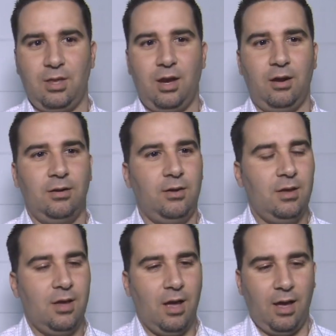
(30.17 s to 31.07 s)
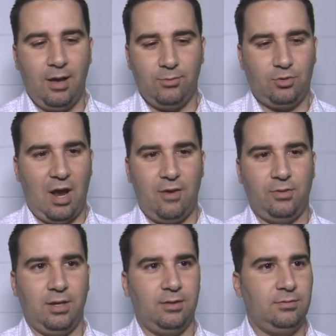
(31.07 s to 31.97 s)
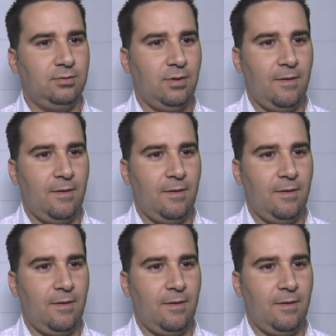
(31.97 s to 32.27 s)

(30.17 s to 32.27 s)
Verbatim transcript: there, um, traveling.